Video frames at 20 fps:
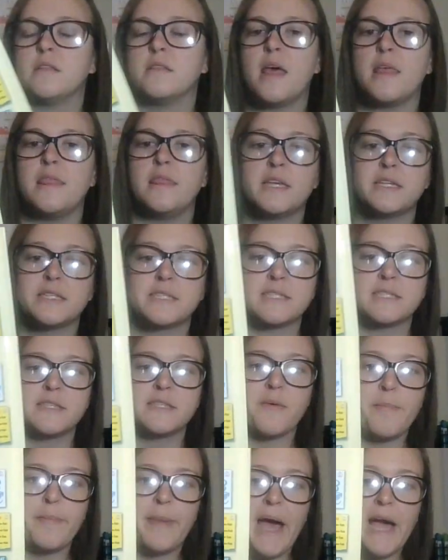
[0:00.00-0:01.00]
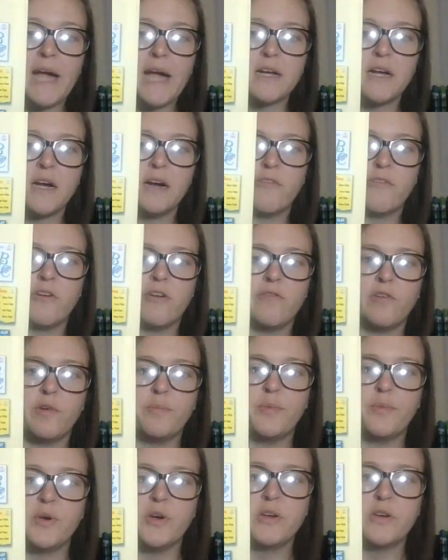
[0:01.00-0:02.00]
And then this is the back cover of a
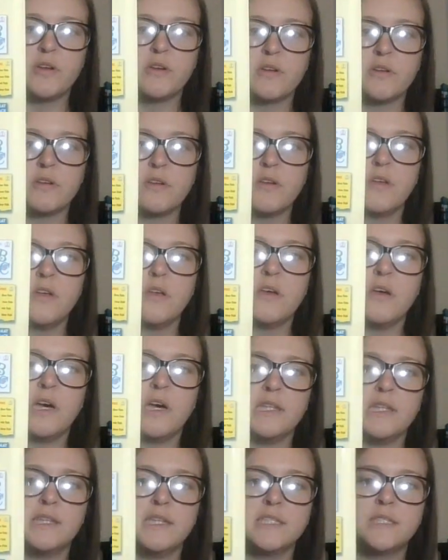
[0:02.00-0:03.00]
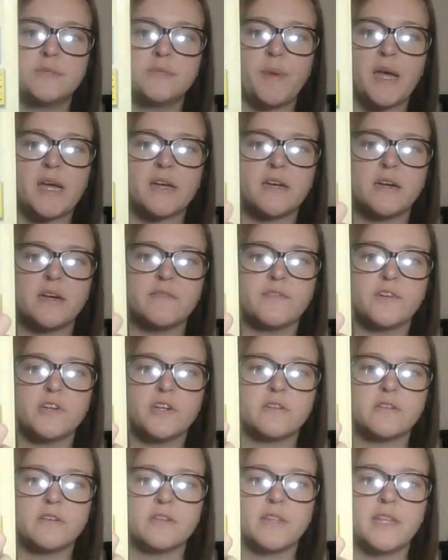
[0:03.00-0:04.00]
book. On this back
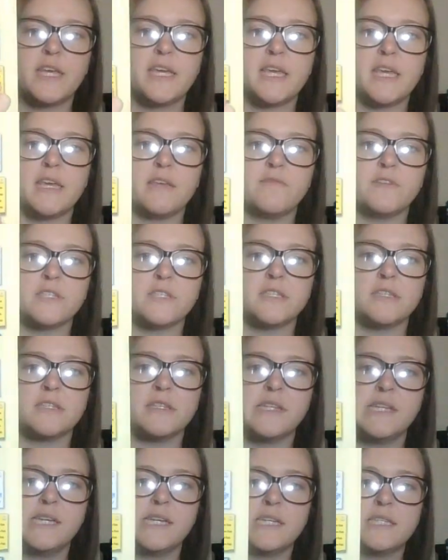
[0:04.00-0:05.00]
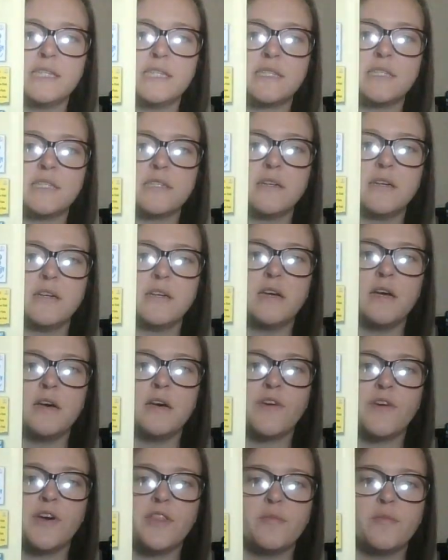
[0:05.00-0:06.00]
cover, they gave us a list
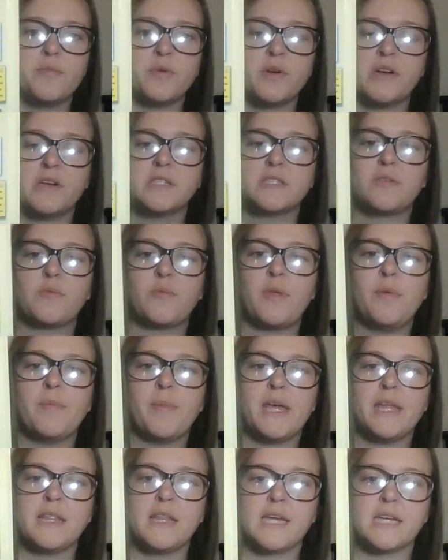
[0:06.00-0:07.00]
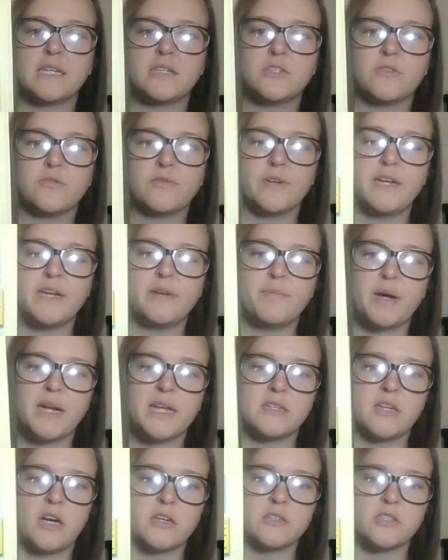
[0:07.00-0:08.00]
of other books we might like to read by
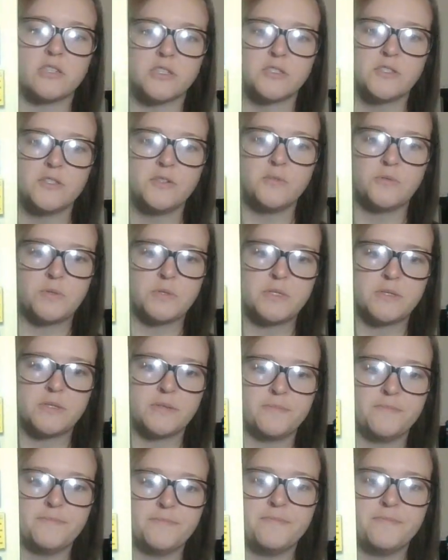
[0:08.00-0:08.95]
Dr. Seuss.